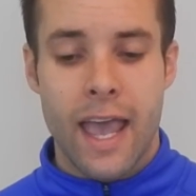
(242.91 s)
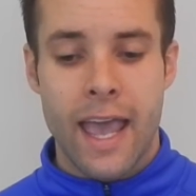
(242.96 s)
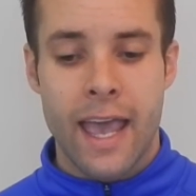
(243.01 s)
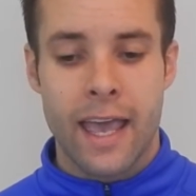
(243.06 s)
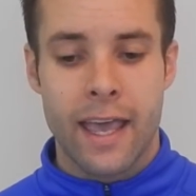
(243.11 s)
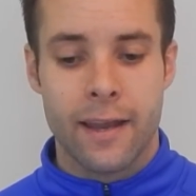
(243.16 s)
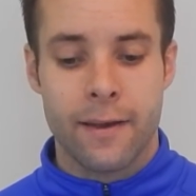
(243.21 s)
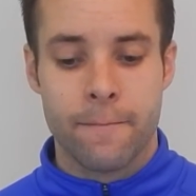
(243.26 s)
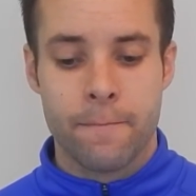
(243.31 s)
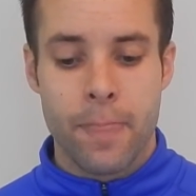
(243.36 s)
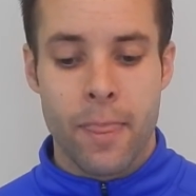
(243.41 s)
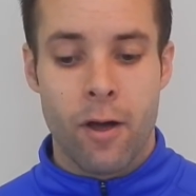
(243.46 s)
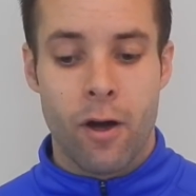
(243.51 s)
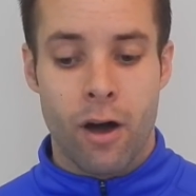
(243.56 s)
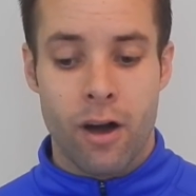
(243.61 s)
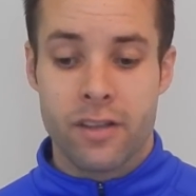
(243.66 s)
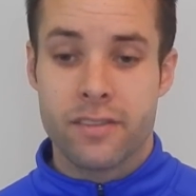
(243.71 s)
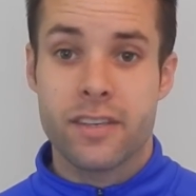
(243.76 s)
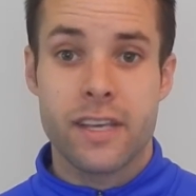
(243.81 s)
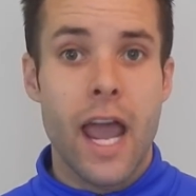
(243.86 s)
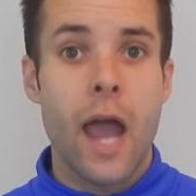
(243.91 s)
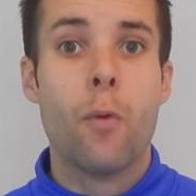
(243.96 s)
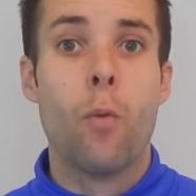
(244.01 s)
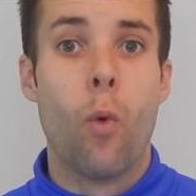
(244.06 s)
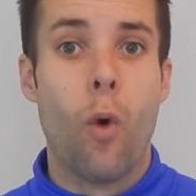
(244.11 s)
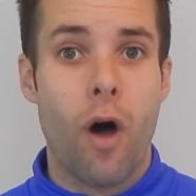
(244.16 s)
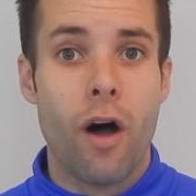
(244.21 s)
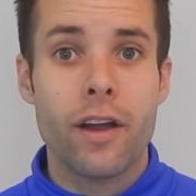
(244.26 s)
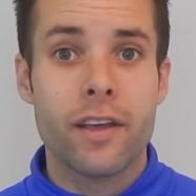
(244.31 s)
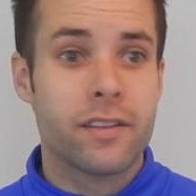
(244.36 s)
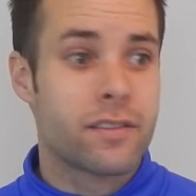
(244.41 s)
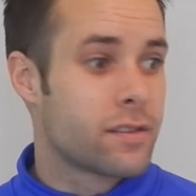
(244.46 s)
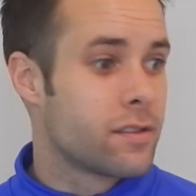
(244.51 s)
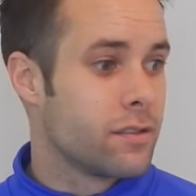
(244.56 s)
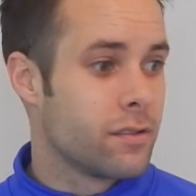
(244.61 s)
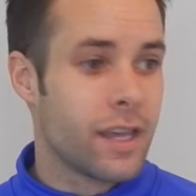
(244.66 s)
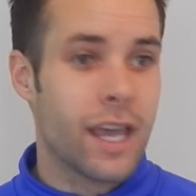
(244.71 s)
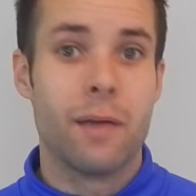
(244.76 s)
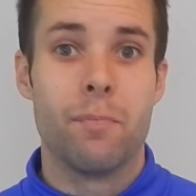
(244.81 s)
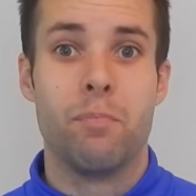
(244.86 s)
And honestly, I wanted
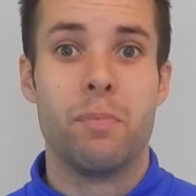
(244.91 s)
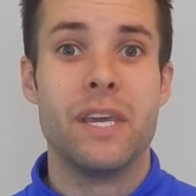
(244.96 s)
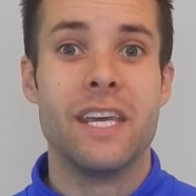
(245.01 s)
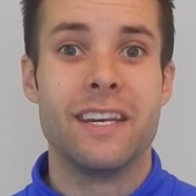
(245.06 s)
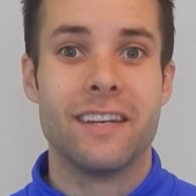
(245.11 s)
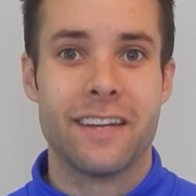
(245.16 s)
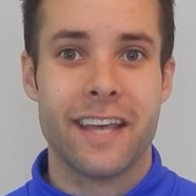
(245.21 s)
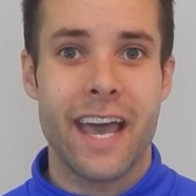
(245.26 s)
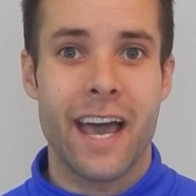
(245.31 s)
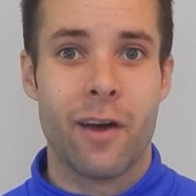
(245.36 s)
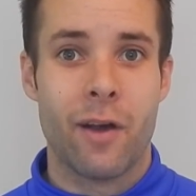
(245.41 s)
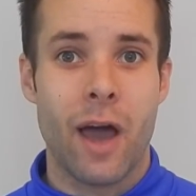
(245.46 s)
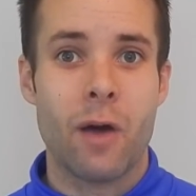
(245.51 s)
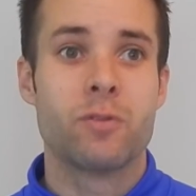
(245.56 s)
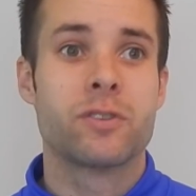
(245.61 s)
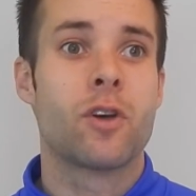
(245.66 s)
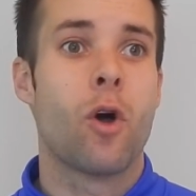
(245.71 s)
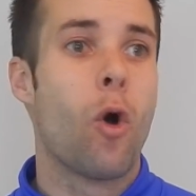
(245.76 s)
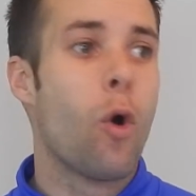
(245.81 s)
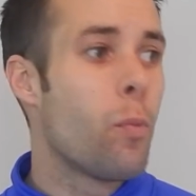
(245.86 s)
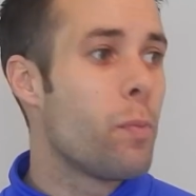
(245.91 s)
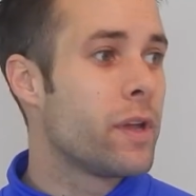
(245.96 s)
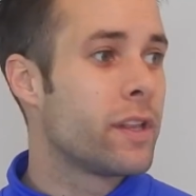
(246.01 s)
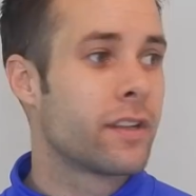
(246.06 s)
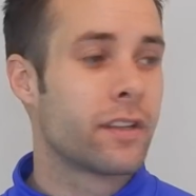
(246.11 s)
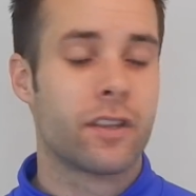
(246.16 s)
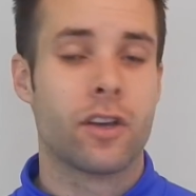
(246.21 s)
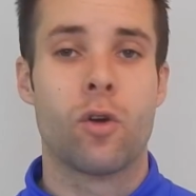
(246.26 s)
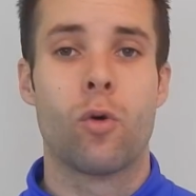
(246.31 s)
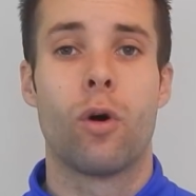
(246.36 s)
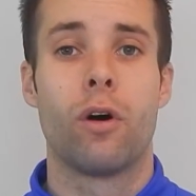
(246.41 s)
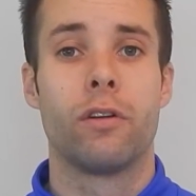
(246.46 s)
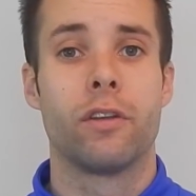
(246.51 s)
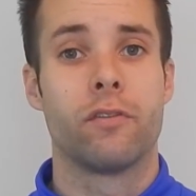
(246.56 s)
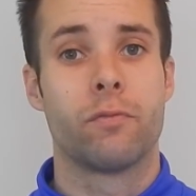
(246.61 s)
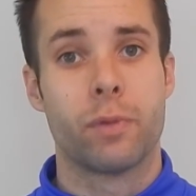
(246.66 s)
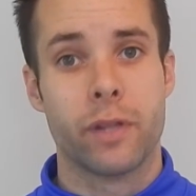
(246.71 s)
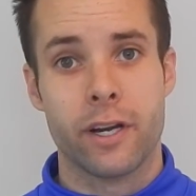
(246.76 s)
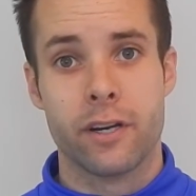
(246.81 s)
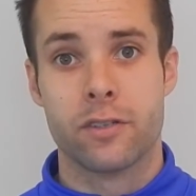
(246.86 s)
to get beaten down. I was hoping that the
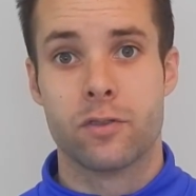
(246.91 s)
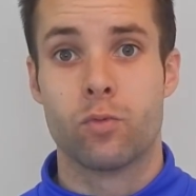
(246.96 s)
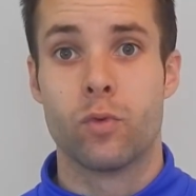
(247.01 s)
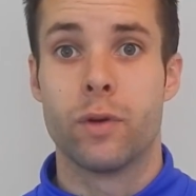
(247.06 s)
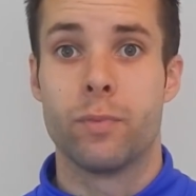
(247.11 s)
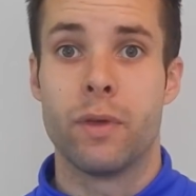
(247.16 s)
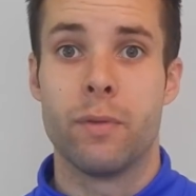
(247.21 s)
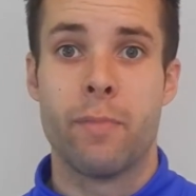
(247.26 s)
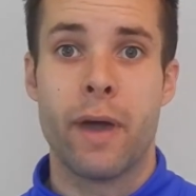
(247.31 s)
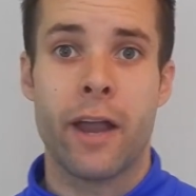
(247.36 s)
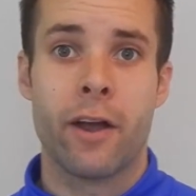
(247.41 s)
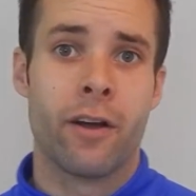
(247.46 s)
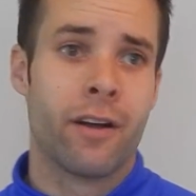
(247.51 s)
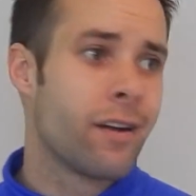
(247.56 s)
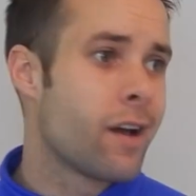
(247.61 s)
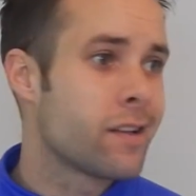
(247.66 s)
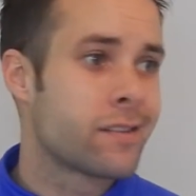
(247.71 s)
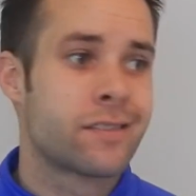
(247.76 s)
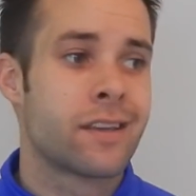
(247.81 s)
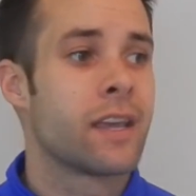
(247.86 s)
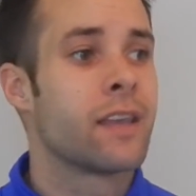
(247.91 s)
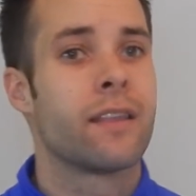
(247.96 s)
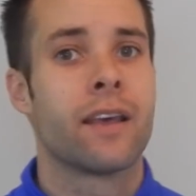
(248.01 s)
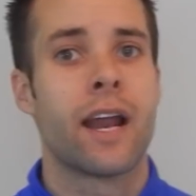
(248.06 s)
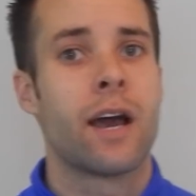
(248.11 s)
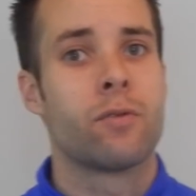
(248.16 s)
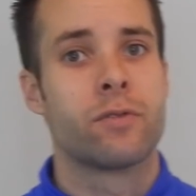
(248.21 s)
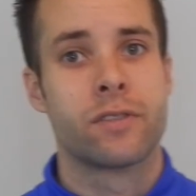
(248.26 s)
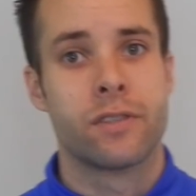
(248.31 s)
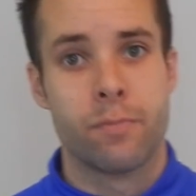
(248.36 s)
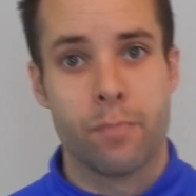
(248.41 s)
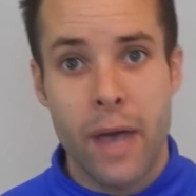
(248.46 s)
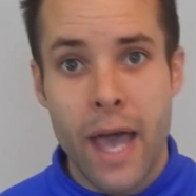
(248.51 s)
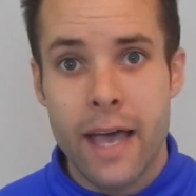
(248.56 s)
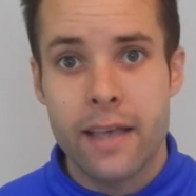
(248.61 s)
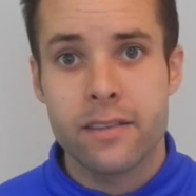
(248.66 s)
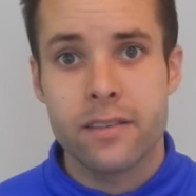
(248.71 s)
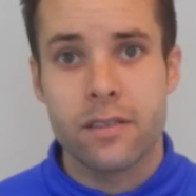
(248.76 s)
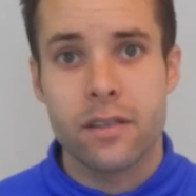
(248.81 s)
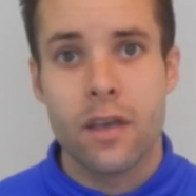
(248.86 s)
quality of players would be better. Not saying that I was the
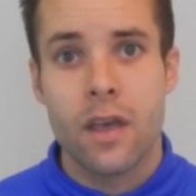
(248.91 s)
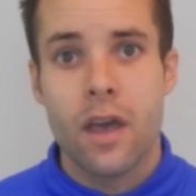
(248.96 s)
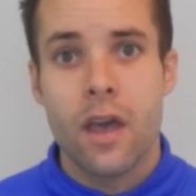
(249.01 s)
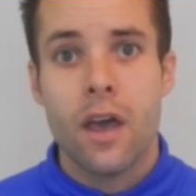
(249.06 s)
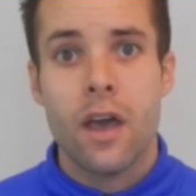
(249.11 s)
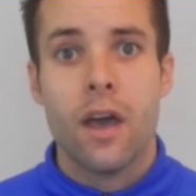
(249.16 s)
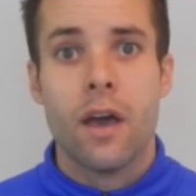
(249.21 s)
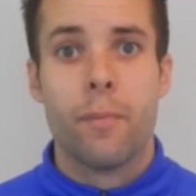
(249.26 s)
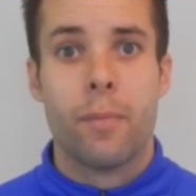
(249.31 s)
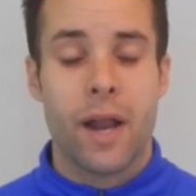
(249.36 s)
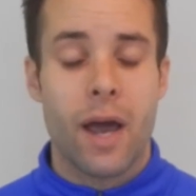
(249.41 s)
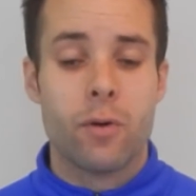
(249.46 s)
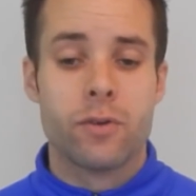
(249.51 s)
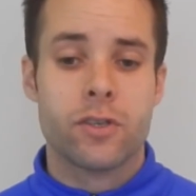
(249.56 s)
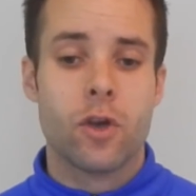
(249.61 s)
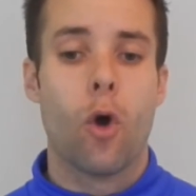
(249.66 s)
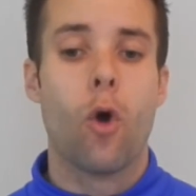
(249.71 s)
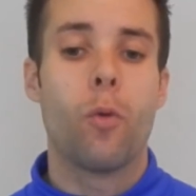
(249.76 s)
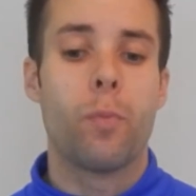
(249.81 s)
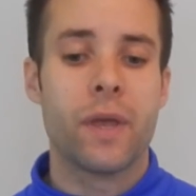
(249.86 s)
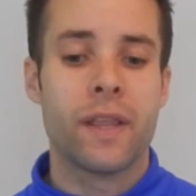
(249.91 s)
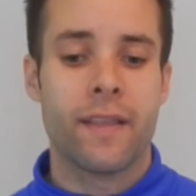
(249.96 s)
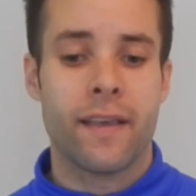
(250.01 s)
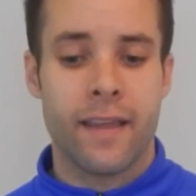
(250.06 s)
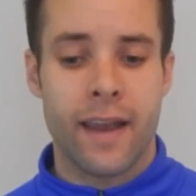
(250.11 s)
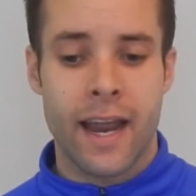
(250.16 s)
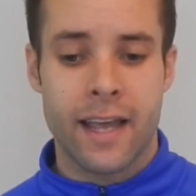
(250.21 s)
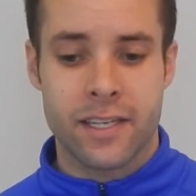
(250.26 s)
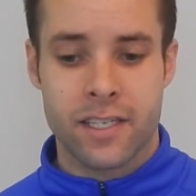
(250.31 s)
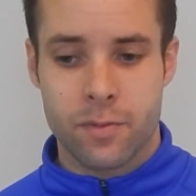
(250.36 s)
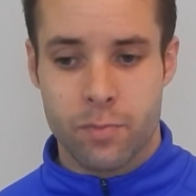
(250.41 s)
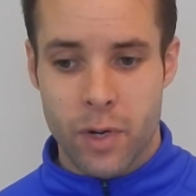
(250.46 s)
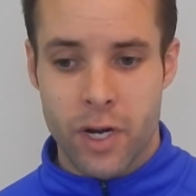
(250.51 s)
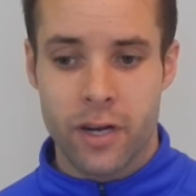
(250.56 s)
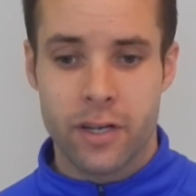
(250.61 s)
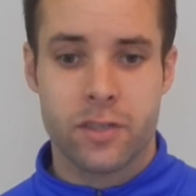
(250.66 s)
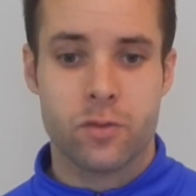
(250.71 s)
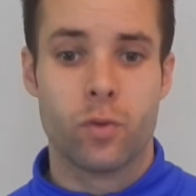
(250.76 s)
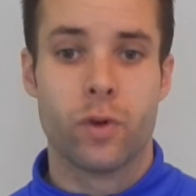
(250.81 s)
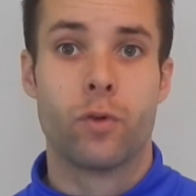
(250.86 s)
best, but I was hoping that
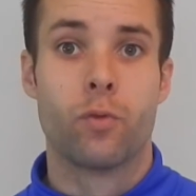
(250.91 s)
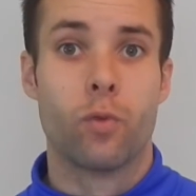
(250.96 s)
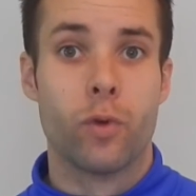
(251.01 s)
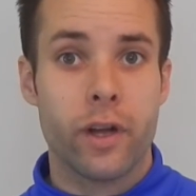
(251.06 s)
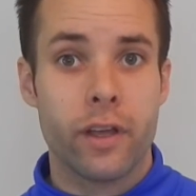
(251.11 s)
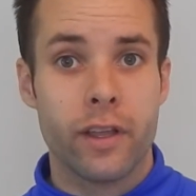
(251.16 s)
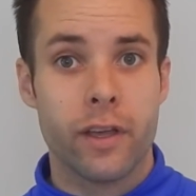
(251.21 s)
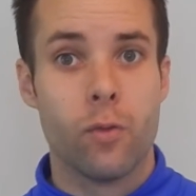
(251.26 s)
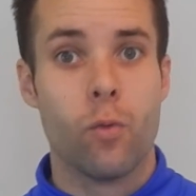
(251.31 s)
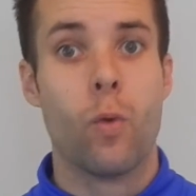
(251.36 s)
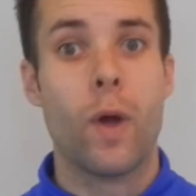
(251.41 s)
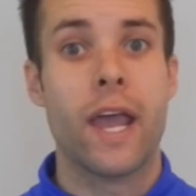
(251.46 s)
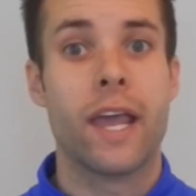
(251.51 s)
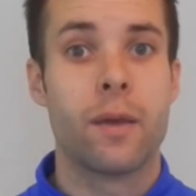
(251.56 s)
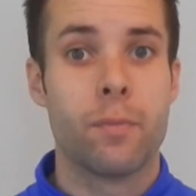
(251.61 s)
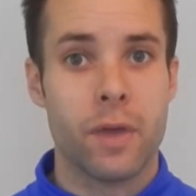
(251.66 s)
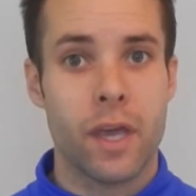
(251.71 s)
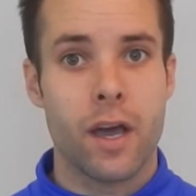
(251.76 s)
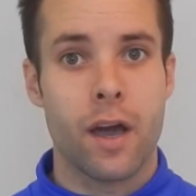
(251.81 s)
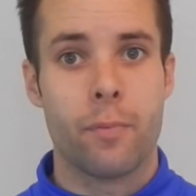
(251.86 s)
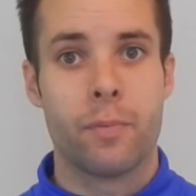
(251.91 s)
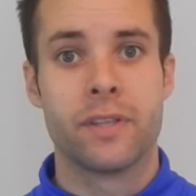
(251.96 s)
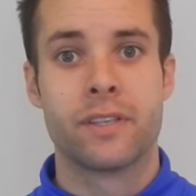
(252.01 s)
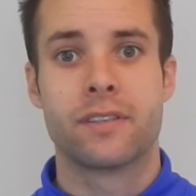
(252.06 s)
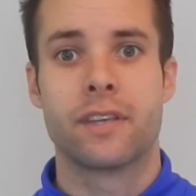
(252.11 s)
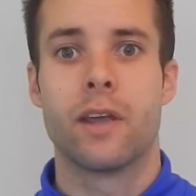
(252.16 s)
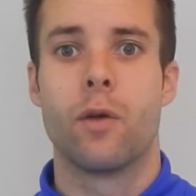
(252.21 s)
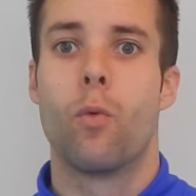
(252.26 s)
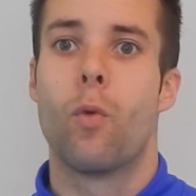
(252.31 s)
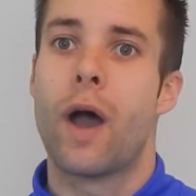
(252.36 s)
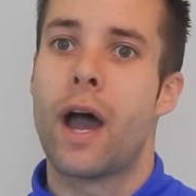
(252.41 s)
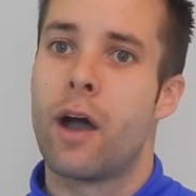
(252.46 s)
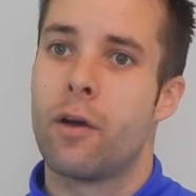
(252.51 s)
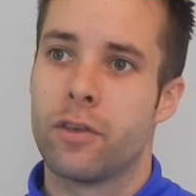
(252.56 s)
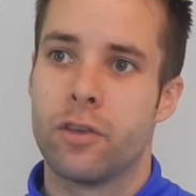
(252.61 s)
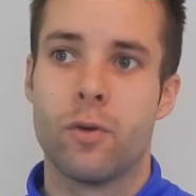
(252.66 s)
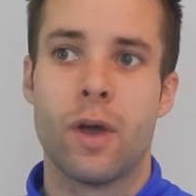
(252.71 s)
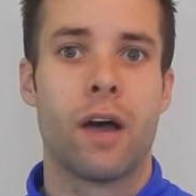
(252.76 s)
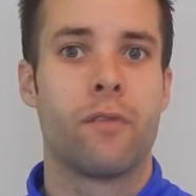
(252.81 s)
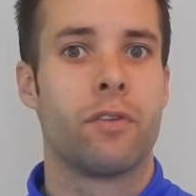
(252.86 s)
experience would really wake me up and say,
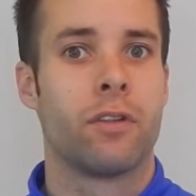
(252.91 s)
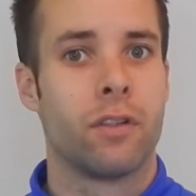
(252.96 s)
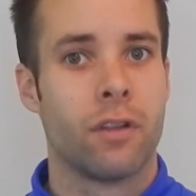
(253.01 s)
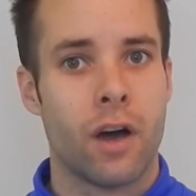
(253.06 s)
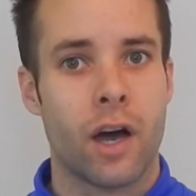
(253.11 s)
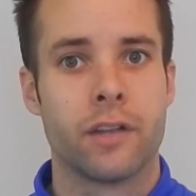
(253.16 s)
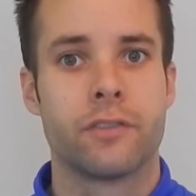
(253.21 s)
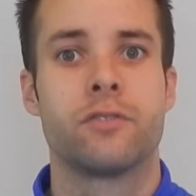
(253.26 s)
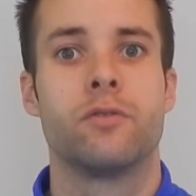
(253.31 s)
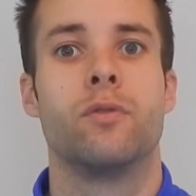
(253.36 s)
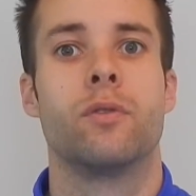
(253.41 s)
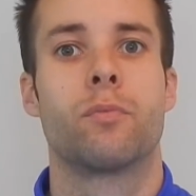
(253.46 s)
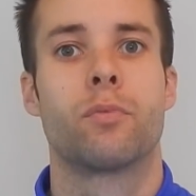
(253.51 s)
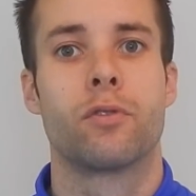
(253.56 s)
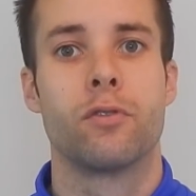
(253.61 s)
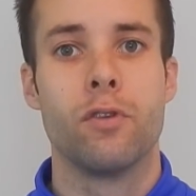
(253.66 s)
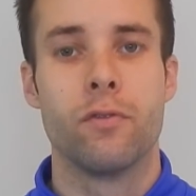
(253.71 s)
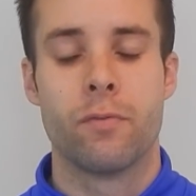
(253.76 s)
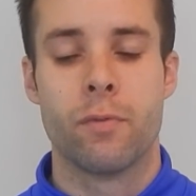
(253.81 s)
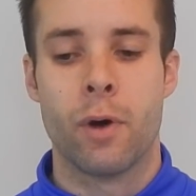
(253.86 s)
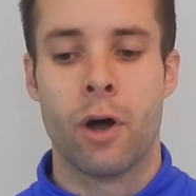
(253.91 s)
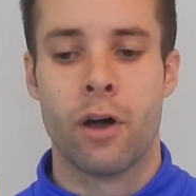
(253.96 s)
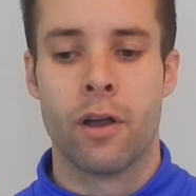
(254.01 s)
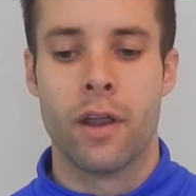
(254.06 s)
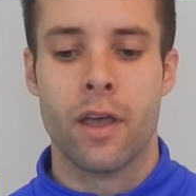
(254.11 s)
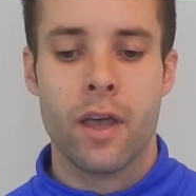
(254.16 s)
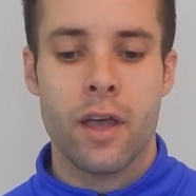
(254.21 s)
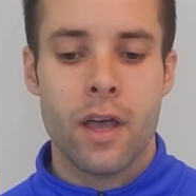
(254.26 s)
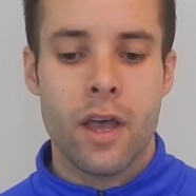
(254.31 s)
wow, you have a lot to improve upon.